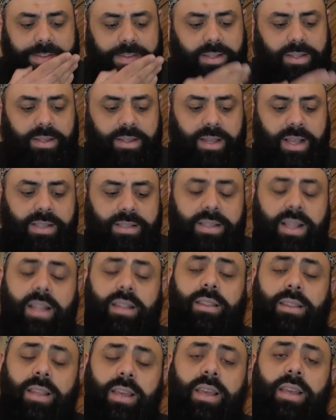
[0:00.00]
does
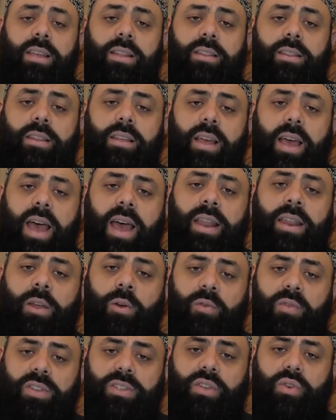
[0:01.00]
not need any
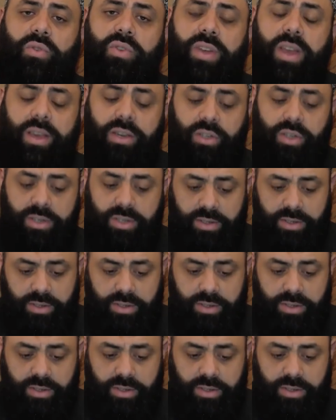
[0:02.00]
of His creation.